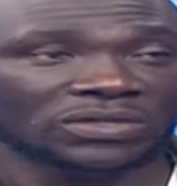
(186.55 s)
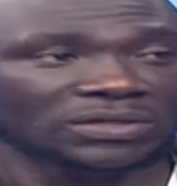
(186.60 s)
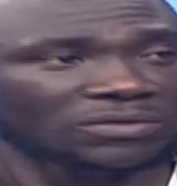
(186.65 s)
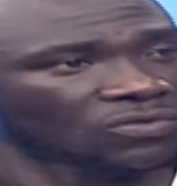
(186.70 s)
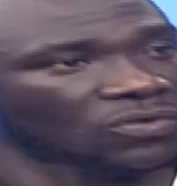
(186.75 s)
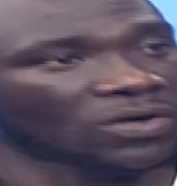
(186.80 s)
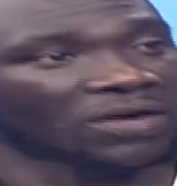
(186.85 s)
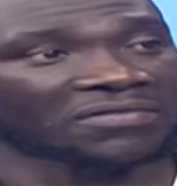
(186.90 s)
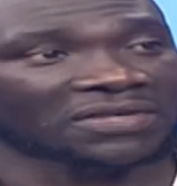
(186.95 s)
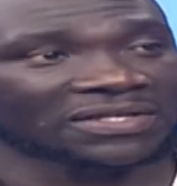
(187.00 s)

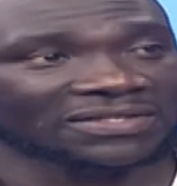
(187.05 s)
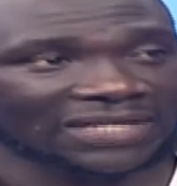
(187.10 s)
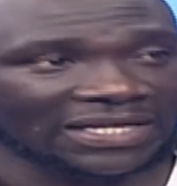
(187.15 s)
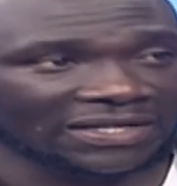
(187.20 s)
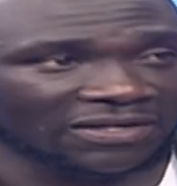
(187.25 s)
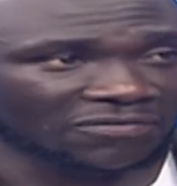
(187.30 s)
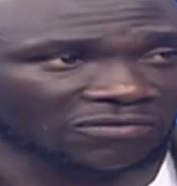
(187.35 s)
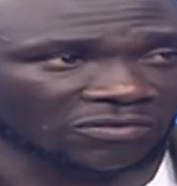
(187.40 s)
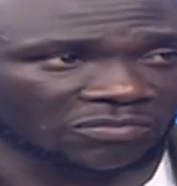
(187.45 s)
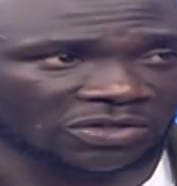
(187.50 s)
who have inside
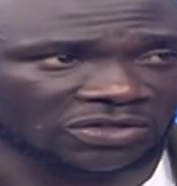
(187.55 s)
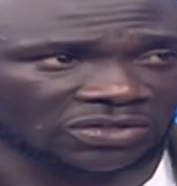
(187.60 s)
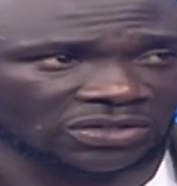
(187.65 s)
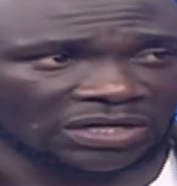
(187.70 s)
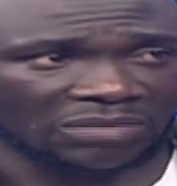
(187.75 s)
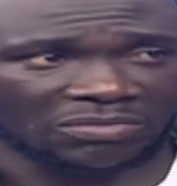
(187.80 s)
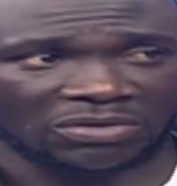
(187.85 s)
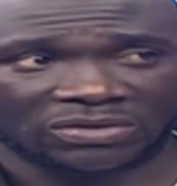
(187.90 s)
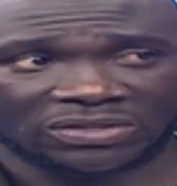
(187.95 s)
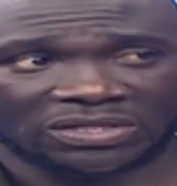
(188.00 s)
information
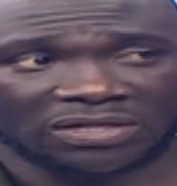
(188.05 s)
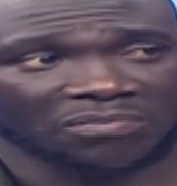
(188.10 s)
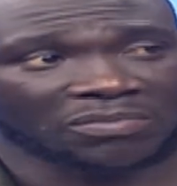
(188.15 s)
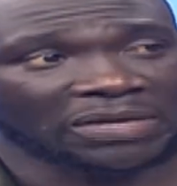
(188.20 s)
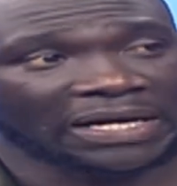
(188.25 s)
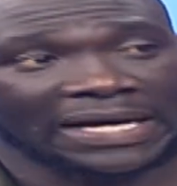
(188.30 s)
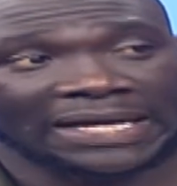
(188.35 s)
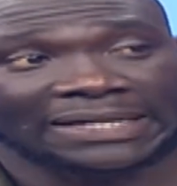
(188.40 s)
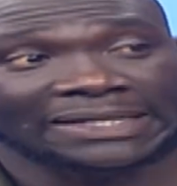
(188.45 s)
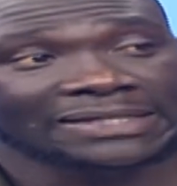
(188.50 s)
about the
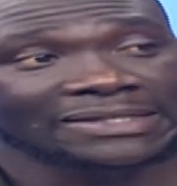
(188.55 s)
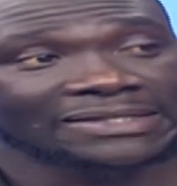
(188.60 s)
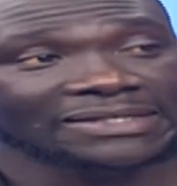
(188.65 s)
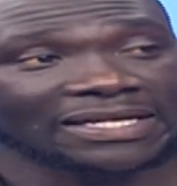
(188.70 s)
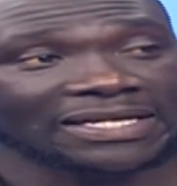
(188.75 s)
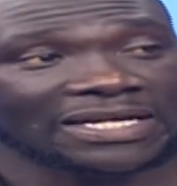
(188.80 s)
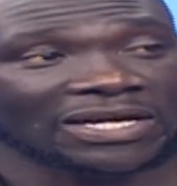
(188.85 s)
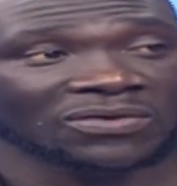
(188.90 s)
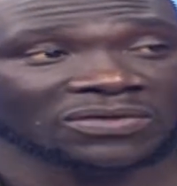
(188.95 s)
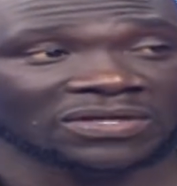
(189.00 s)
mechanics,
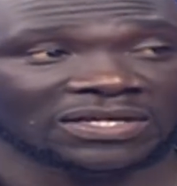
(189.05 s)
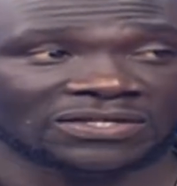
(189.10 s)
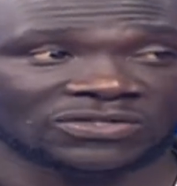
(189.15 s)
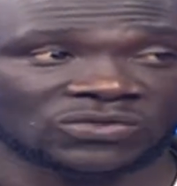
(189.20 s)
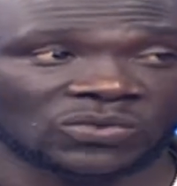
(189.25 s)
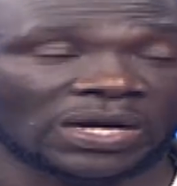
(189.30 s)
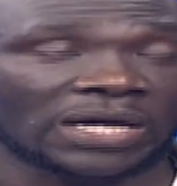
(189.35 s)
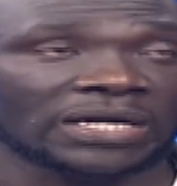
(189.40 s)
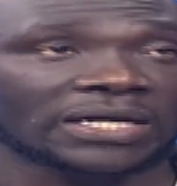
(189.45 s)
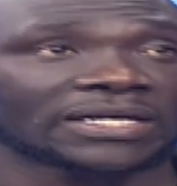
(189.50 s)
how things
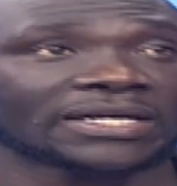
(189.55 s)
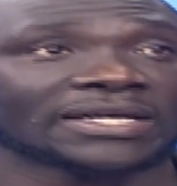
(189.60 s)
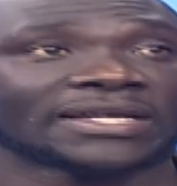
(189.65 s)
work.